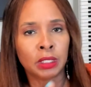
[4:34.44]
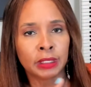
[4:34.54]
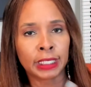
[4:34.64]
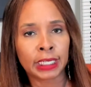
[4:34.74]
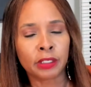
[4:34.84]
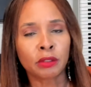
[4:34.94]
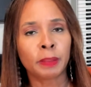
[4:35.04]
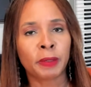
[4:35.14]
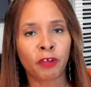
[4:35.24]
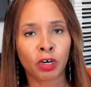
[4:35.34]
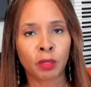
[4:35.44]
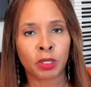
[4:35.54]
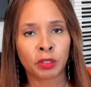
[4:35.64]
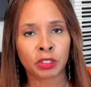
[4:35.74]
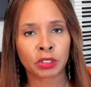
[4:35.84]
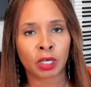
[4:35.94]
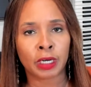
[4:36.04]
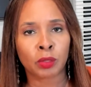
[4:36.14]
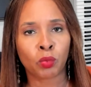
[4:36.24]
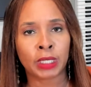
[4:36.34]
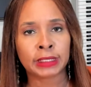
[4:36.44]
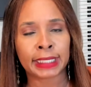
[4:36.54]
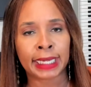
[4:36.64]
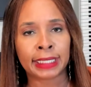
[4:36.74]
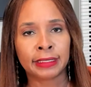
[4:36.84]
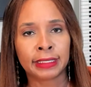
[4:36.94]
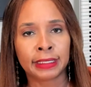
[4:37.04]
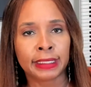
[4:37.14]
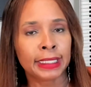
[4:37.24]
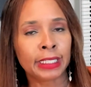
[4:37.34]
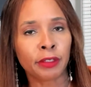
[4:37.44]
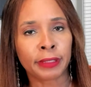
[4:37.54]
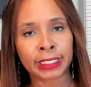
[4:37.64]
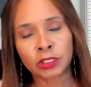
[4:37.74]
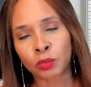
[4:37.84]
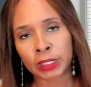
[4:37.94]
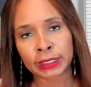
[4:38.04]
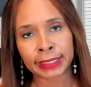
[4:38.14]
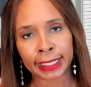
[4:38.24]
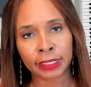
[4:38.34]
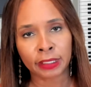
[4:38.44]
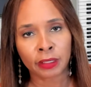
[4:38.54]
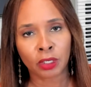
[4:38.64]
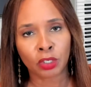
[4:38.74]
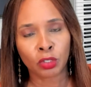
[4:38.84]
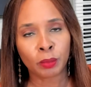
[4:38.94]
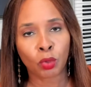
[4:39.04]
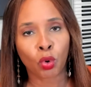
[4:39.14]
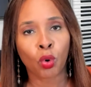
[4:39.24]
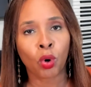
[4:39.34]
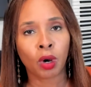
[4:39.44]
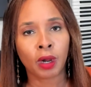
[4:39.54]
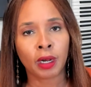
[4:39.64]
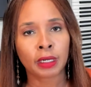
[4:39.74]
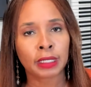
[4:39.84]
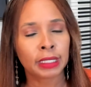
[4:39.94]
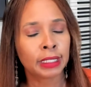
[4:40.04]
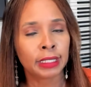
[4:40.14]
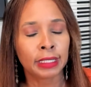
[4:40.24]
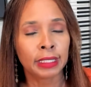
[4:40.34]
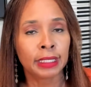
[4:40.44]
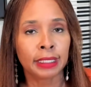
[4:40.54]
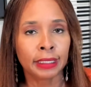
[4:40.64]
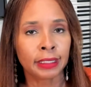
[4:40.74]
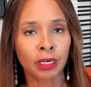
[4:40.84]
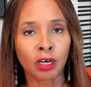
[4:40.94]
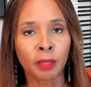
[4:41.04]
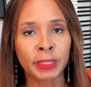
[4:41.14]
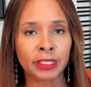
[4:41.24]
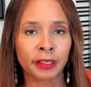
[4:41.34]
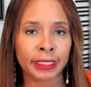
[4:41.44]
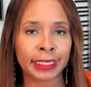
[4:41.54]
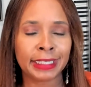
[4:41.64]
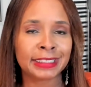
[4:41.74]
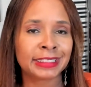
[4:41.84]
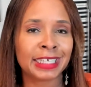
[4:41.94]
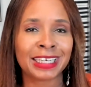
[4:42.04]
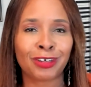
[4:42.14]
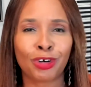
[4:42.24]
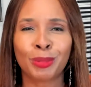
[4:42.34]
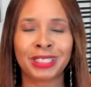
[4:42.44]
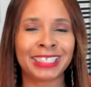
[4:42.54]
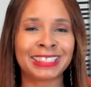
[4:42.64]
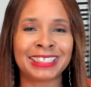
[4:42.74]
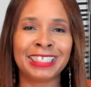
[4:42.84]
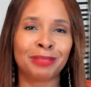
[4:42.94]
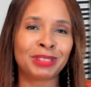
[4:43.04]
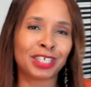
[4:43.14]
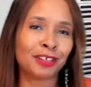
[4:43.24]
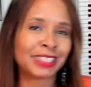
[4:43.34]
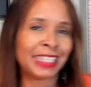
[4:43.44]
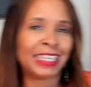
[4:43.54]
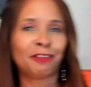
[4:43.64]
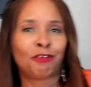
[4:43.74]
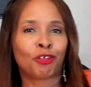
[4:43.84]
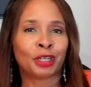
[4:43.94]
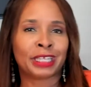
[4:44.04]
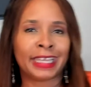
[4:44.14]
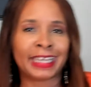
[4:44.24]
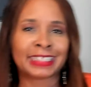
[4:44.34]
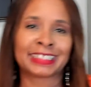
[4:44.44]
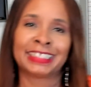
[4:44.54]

The other group of homeowners are the ones that either they just want to stay in their home or the home that they're in is not a home that they see themselves in for the next